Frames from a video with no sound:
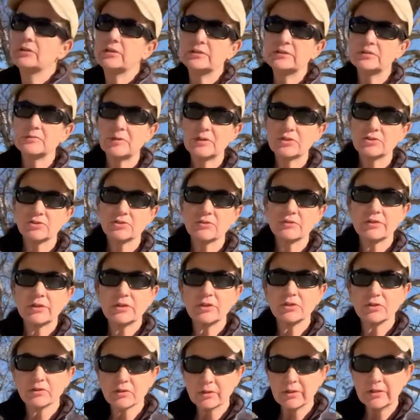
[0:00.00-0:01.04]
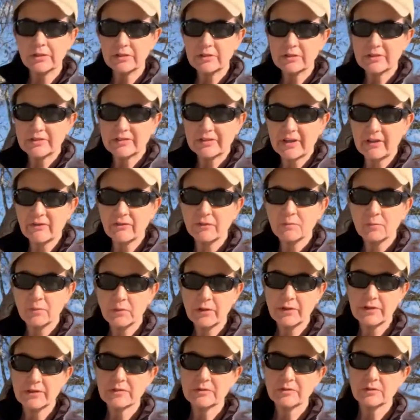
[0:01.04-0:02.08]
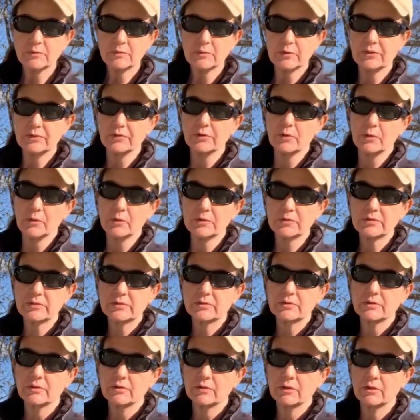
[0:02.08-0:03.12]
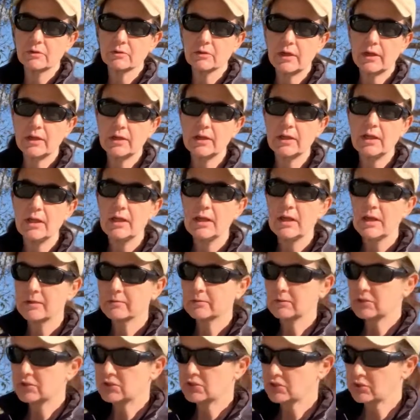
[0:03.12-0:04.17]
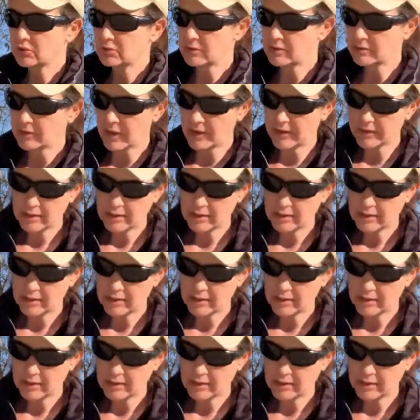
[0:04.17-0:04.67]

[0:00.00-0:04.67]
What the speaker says: to make sure that you're in a safe place with the horse. Okay, I'm going to show you that.